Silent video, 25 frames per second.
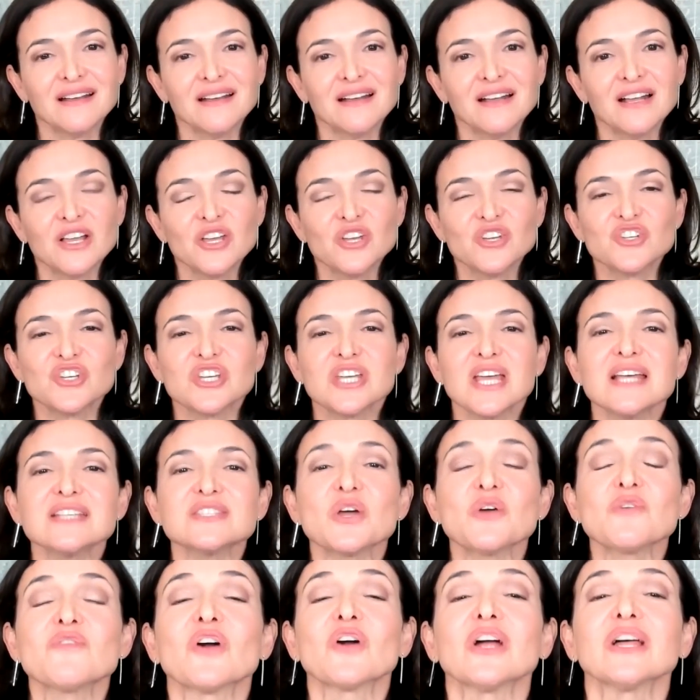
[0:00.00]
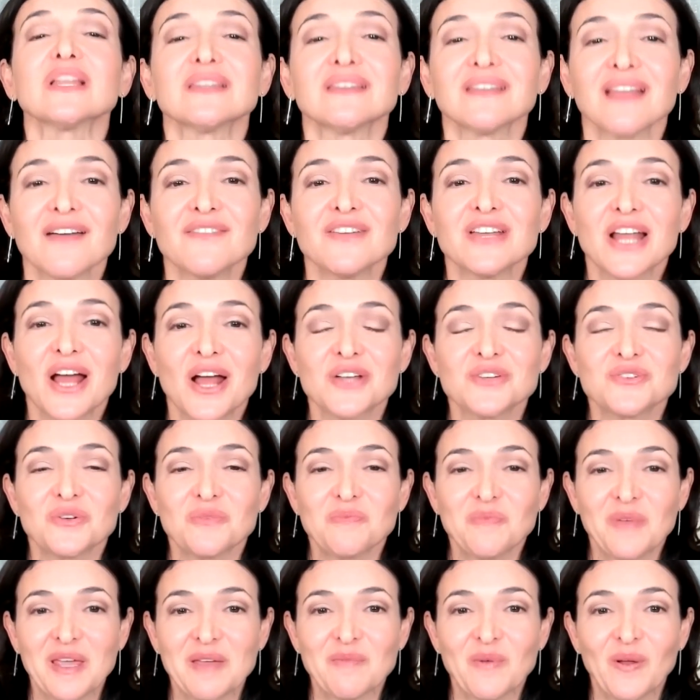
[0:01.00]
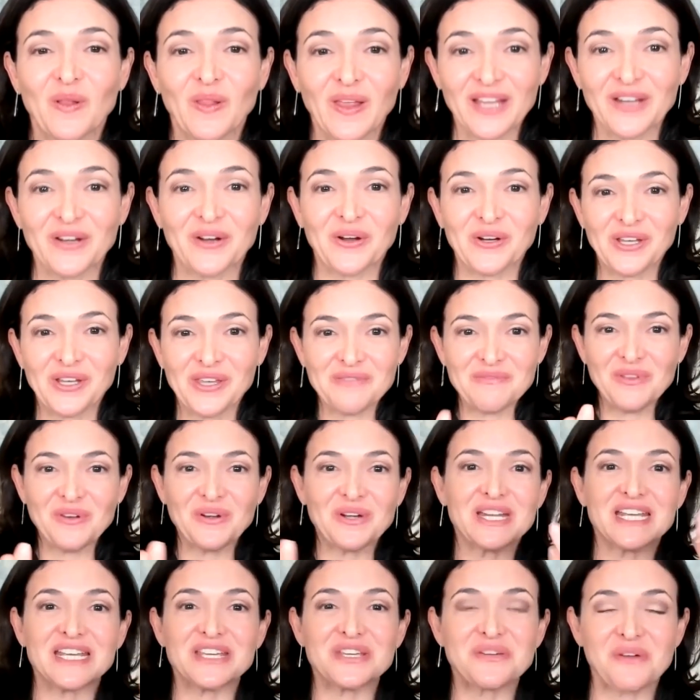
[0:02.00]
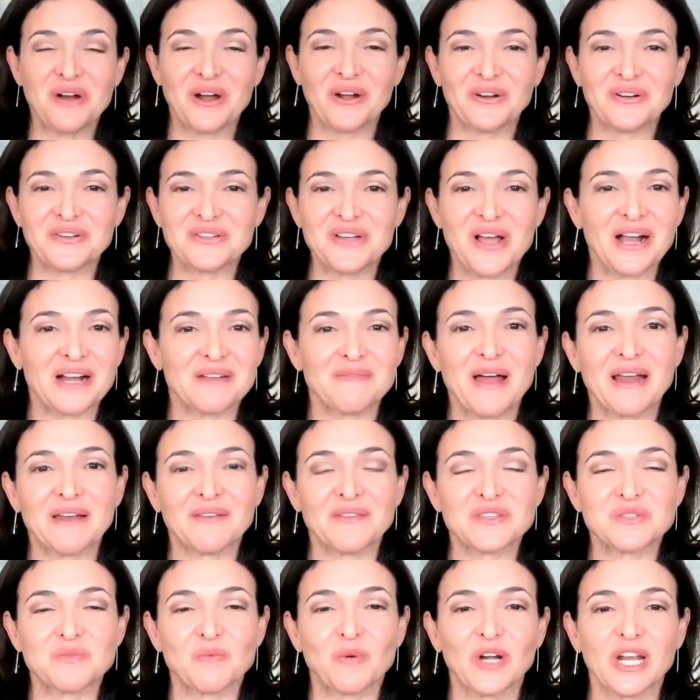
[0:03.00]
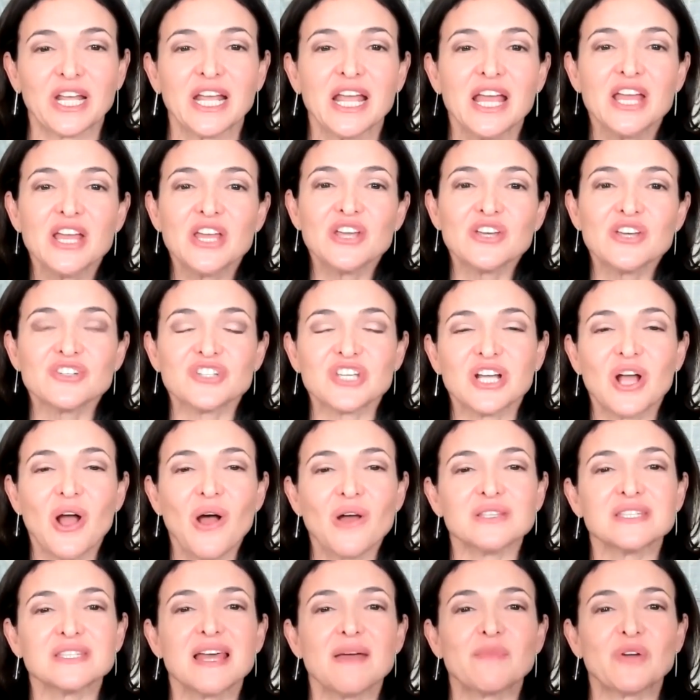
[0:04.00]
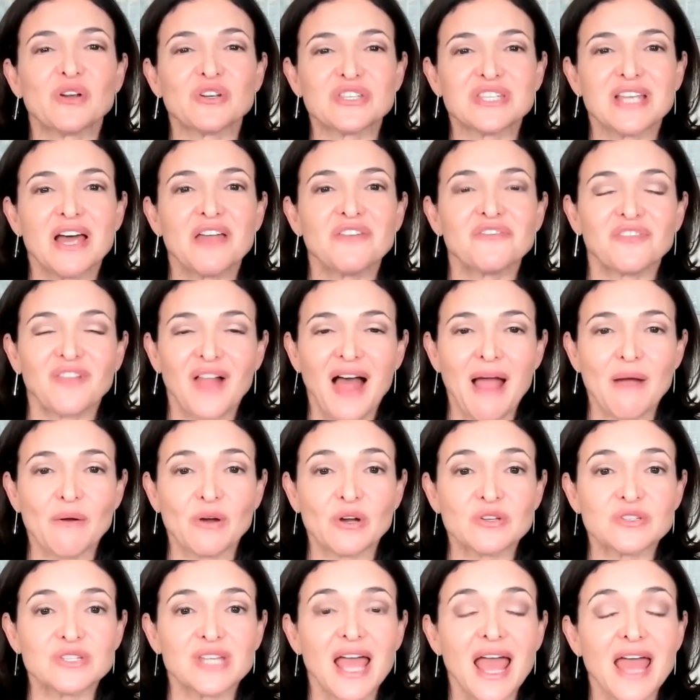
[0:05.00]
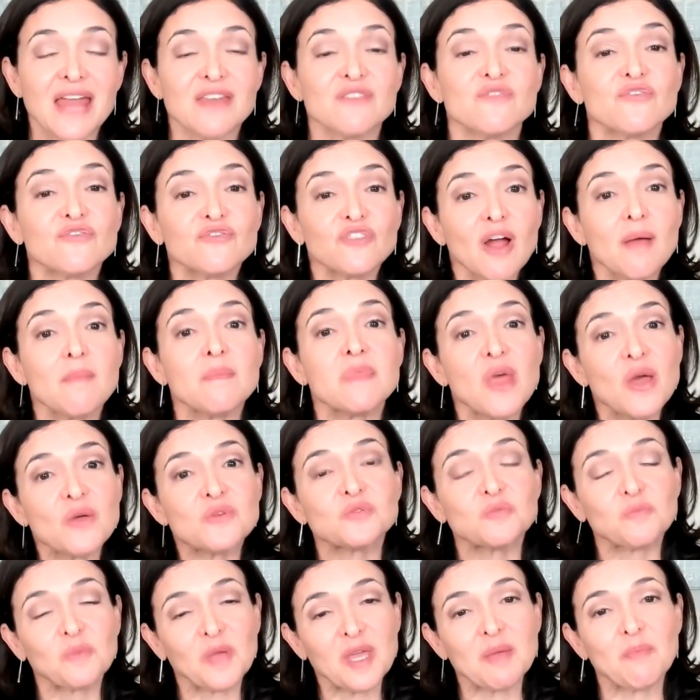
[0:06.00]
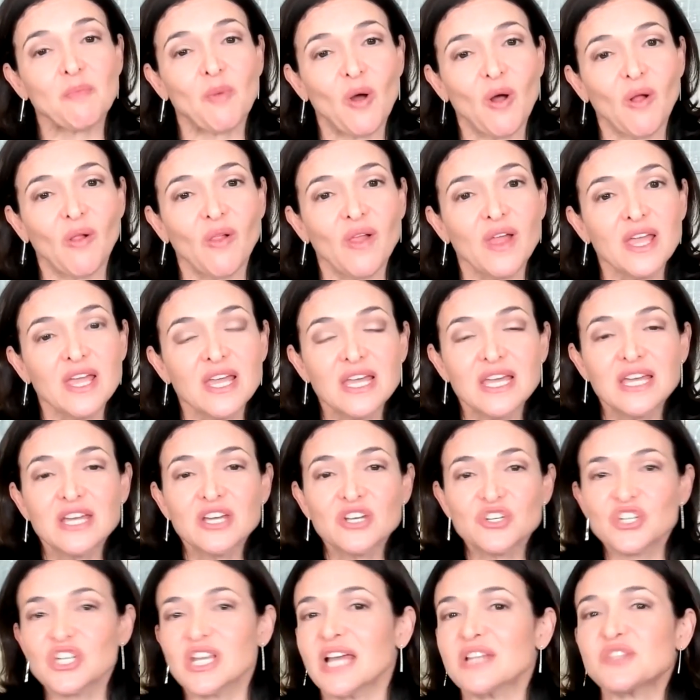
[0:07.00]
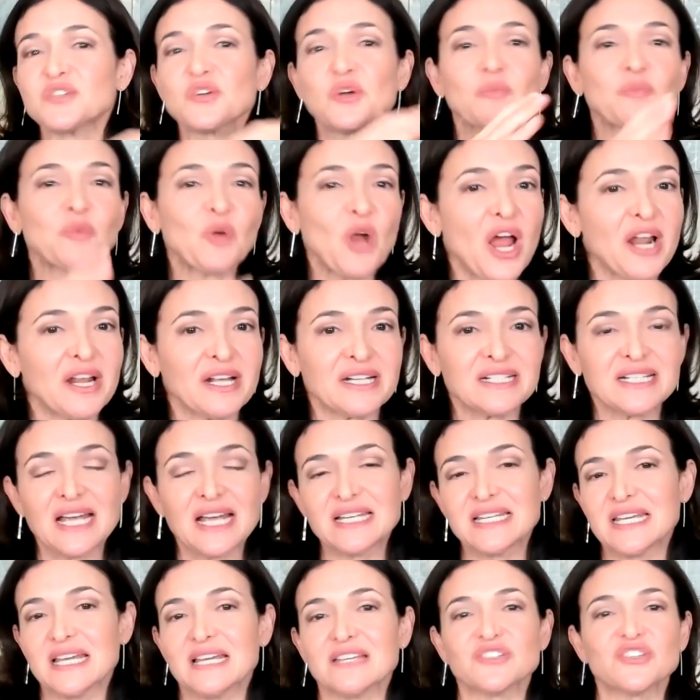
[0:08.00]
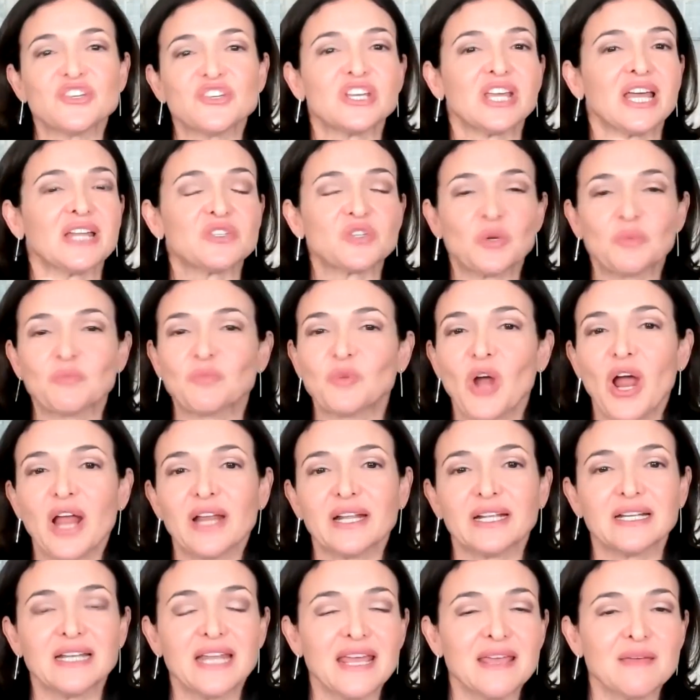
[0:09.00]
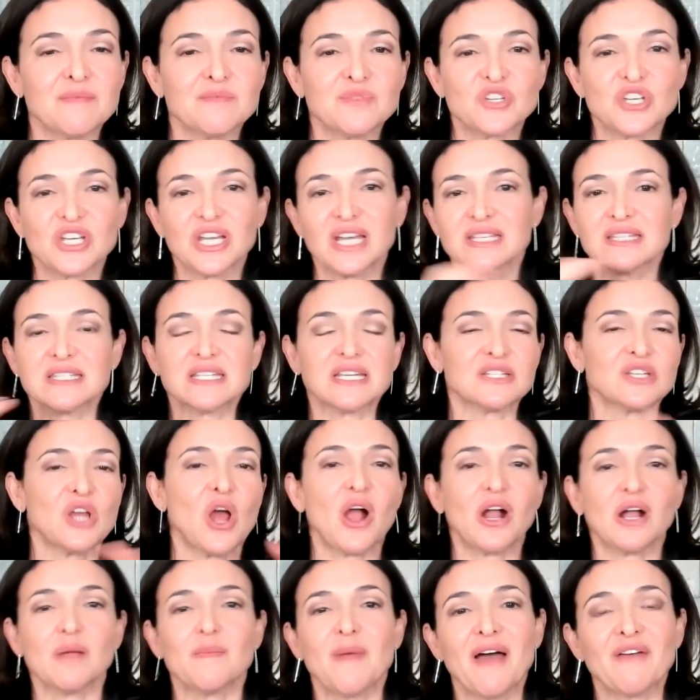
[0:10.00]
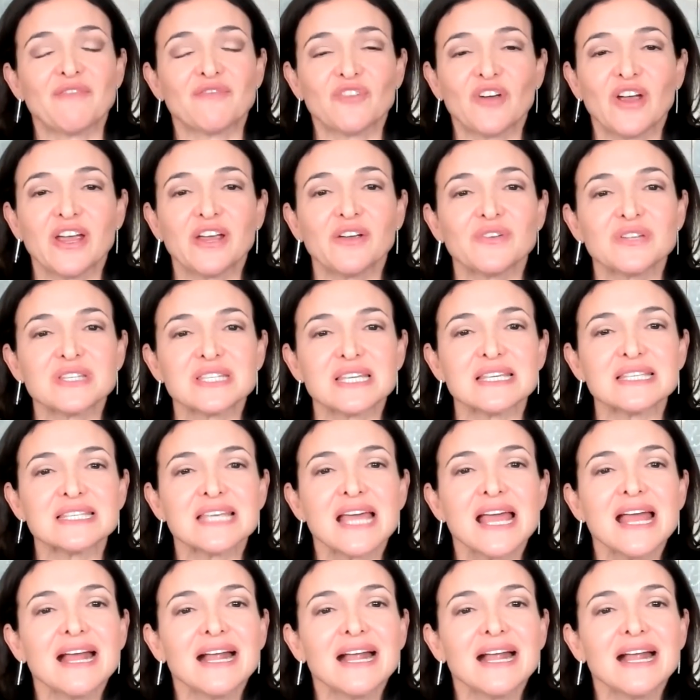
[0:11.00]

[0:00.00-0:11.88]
She has over 1,100 people in her community. You heard her talk about it this morning. She calls them her sunflowers. And from those people, she gets her product ideas. She gets her product name. She gets to talk about fragrances.